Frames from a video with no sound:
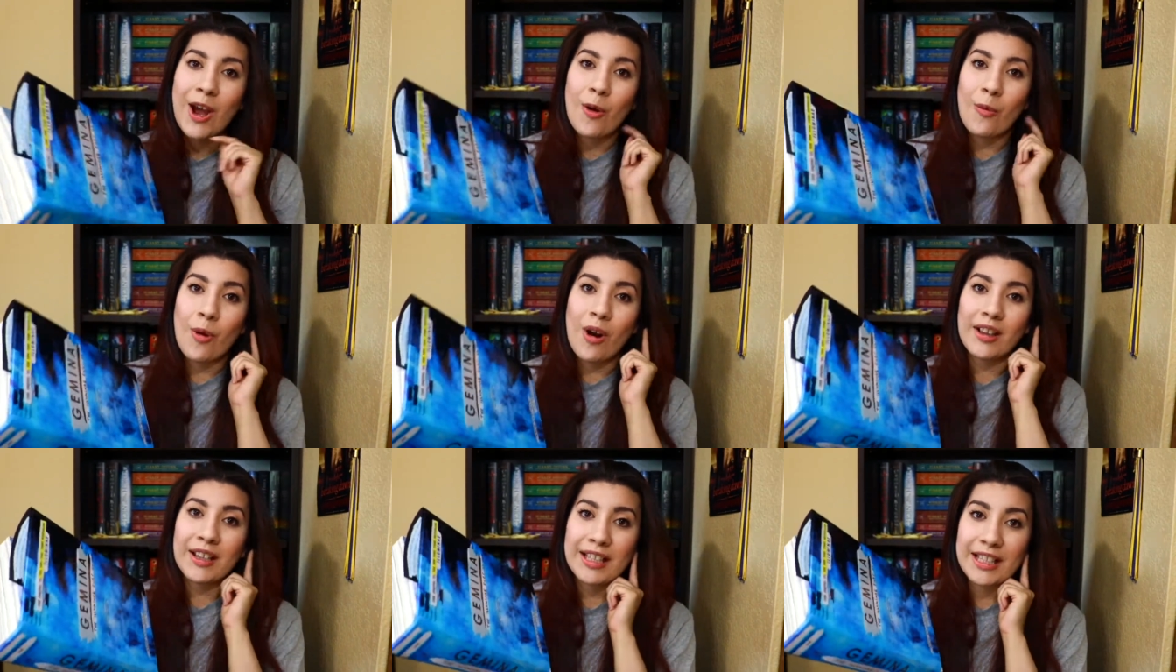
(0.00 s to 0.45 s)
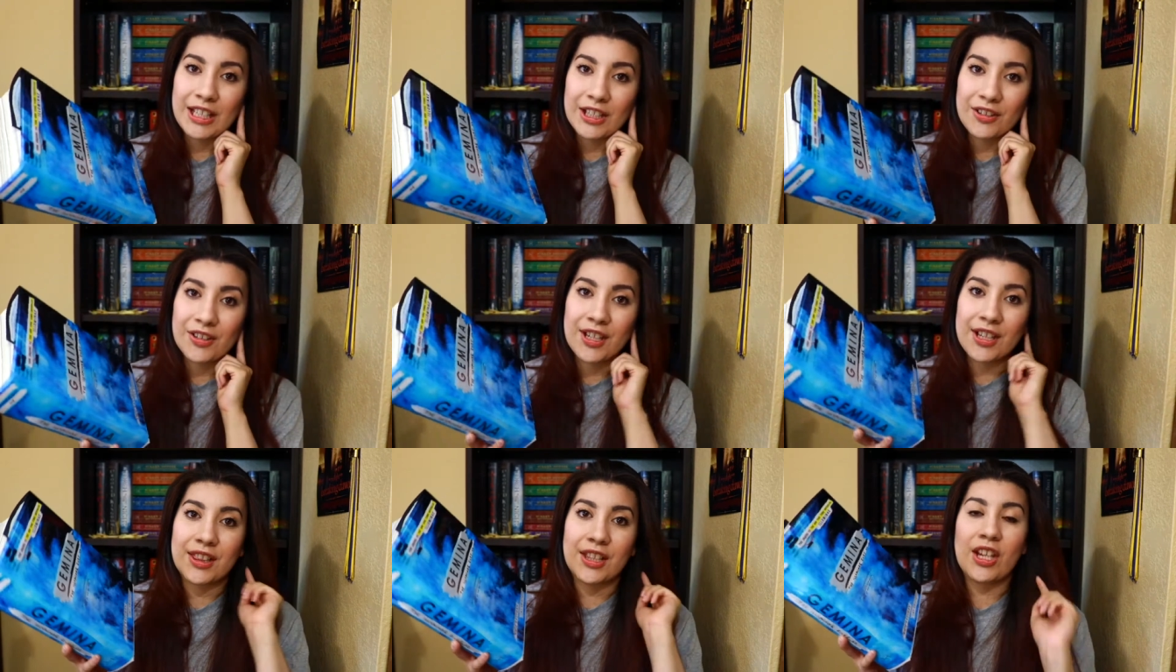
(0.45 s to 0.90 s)
while
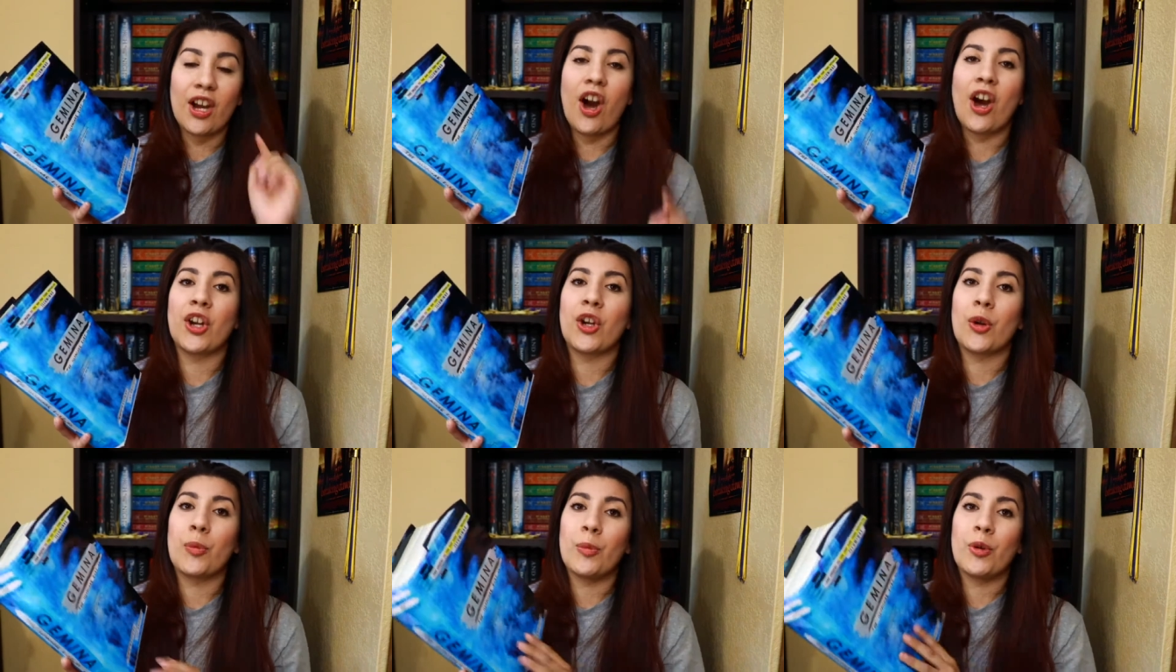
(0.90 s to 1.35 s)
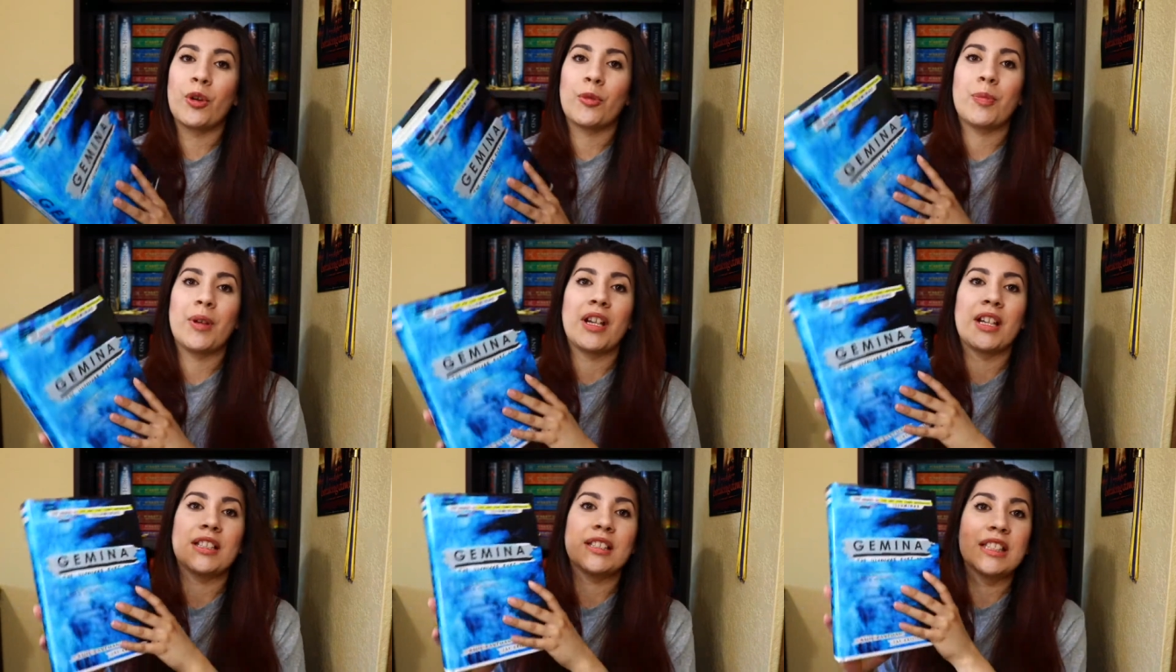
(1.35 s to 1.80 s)
hearing the audiobook
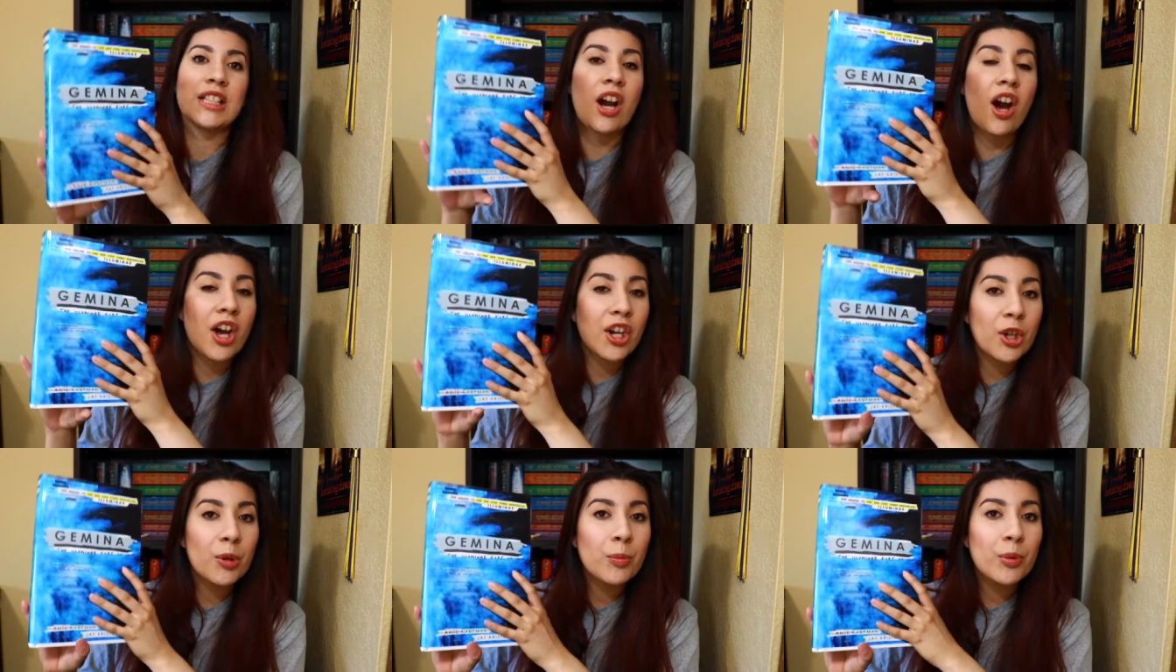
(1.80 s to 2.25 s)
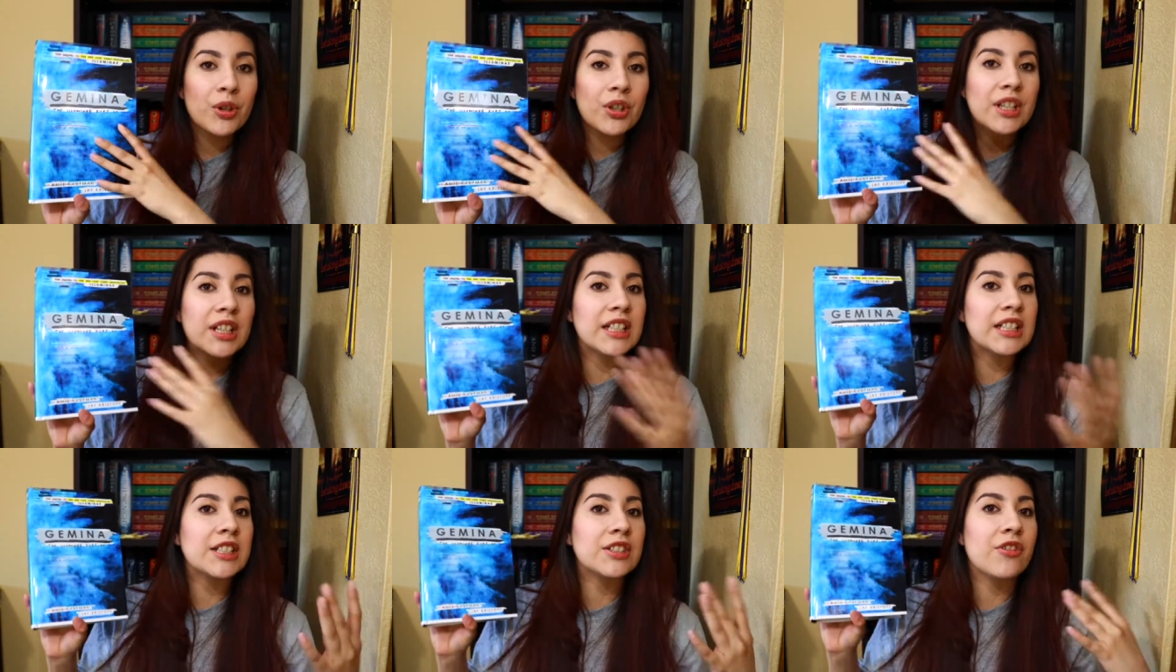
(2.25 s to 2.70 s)
because the
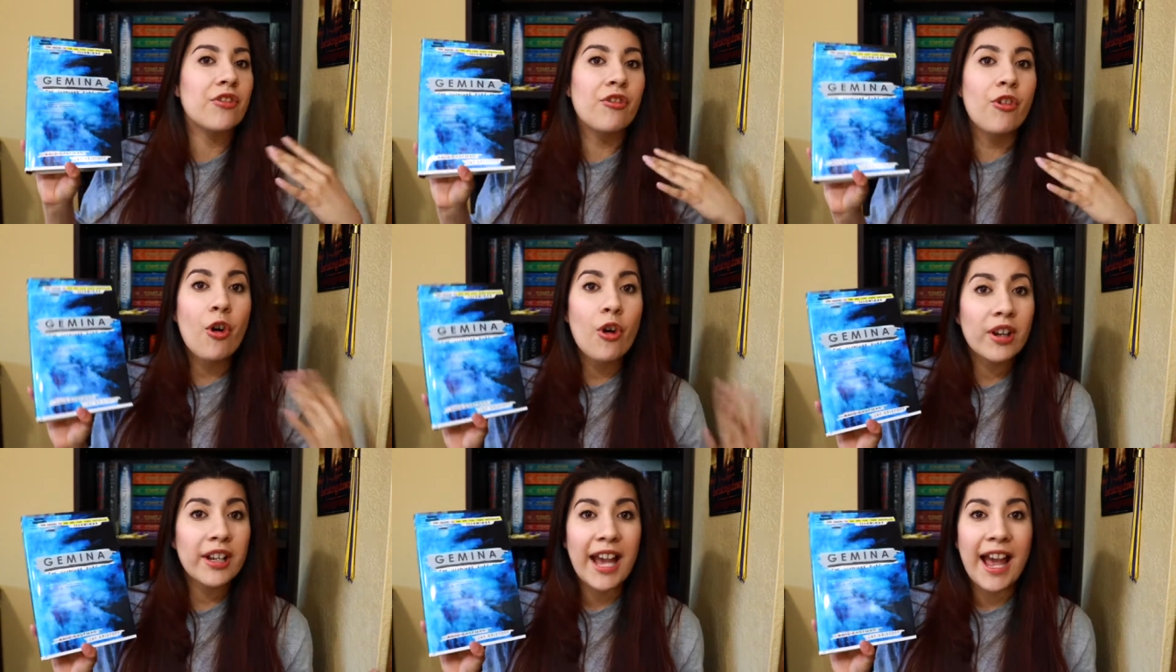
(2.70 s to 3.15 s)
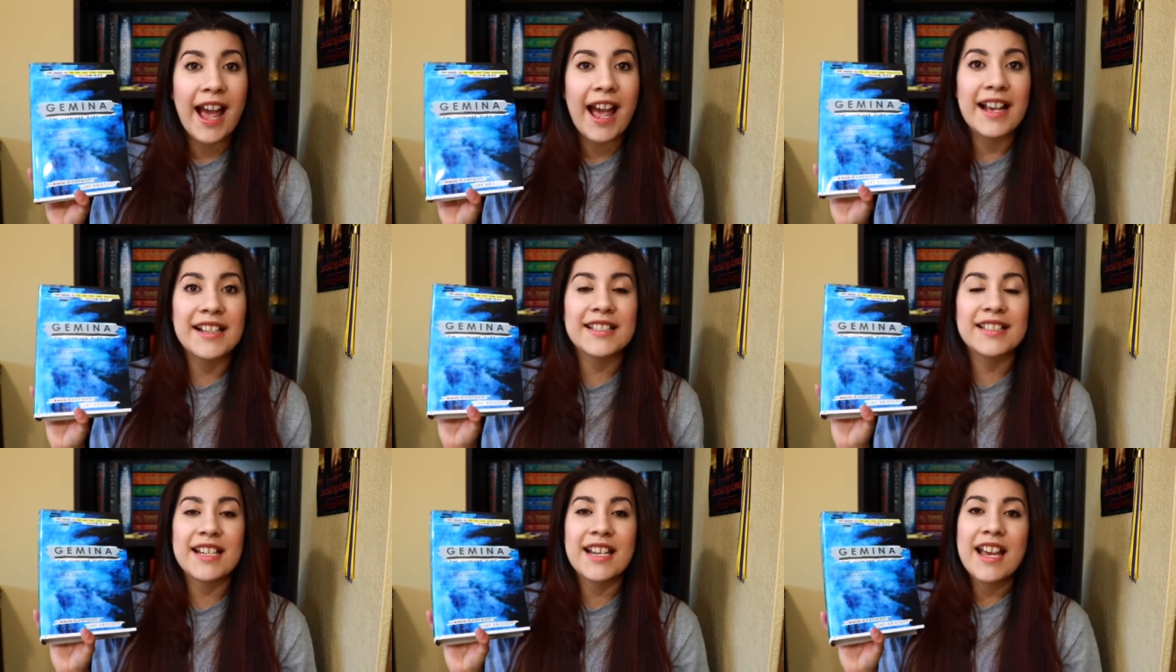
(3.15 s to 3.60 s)
audiobook is full
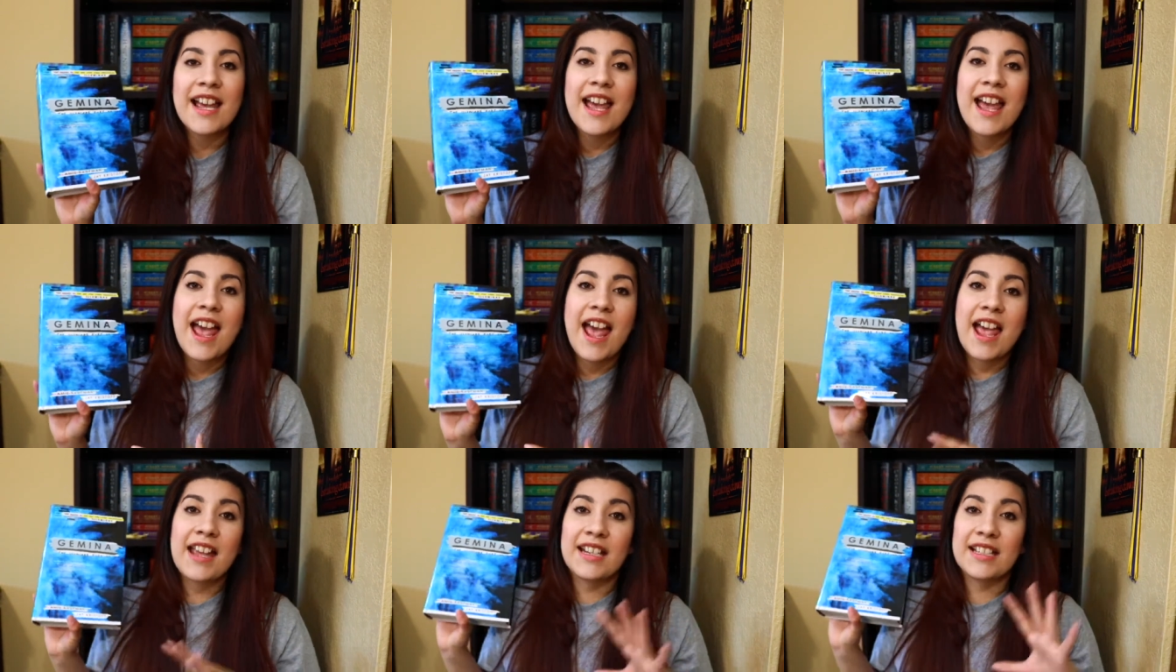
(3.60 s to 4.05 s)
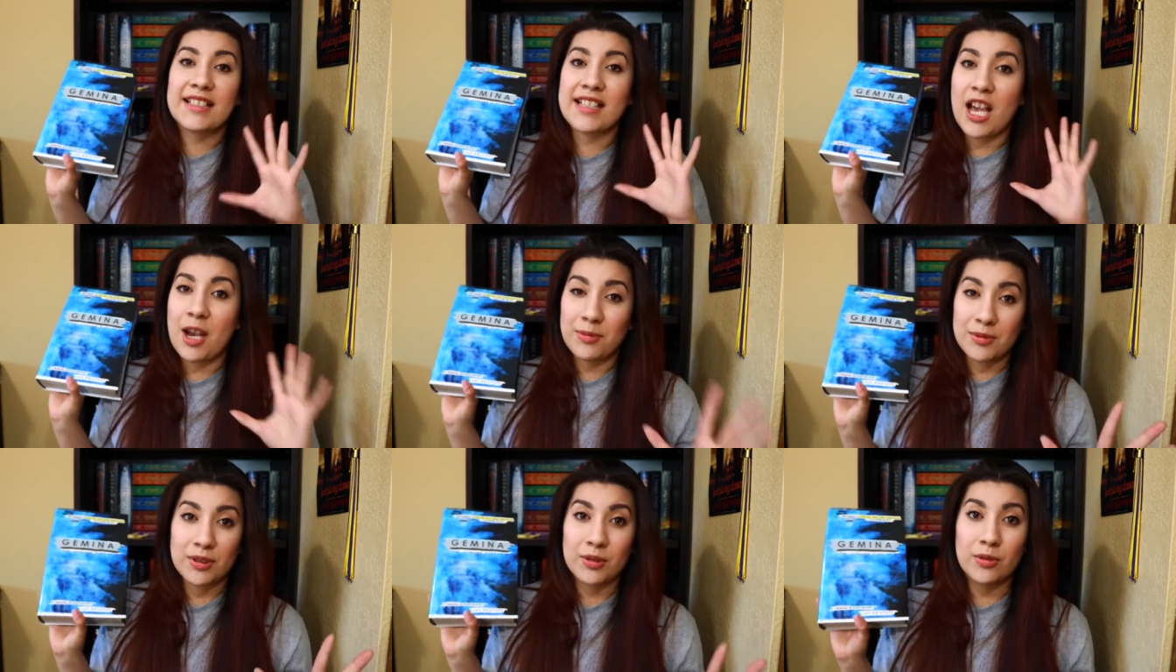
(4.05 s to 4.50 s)
cast and it's
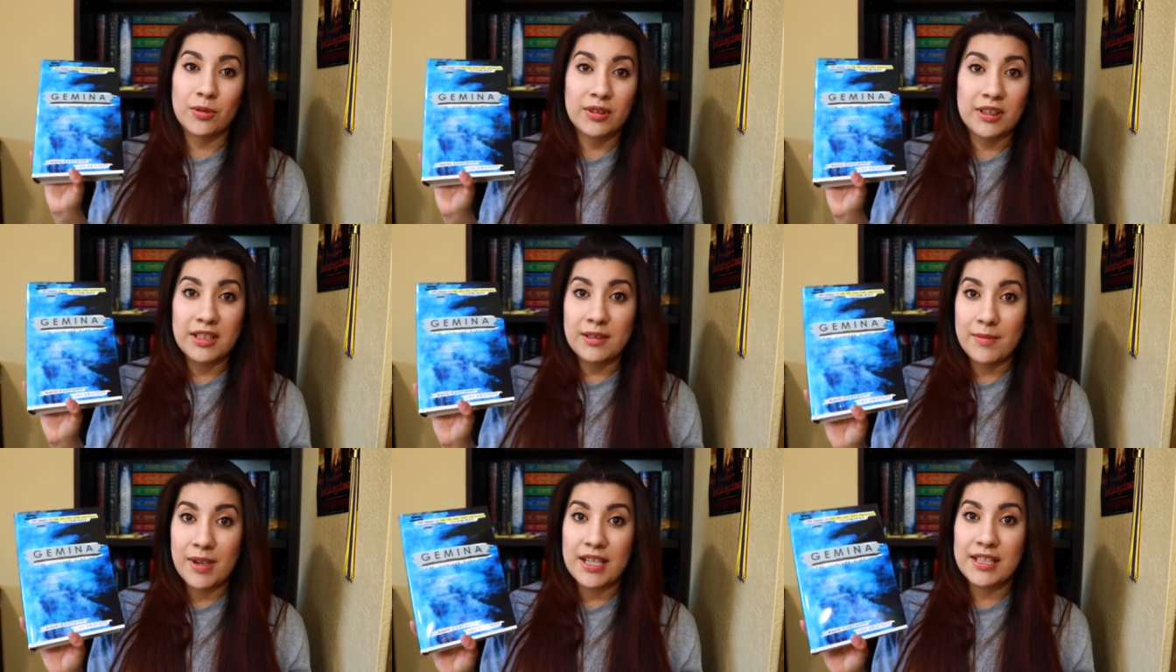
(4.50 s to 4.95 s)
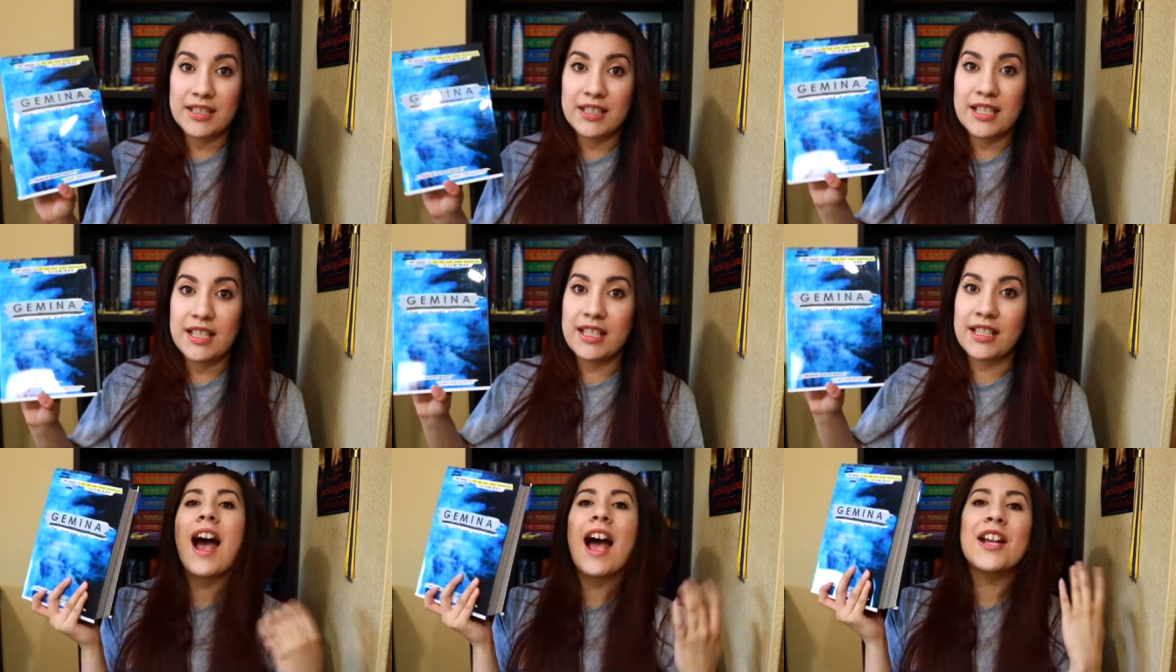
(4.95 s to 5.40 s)
absolutely amazing.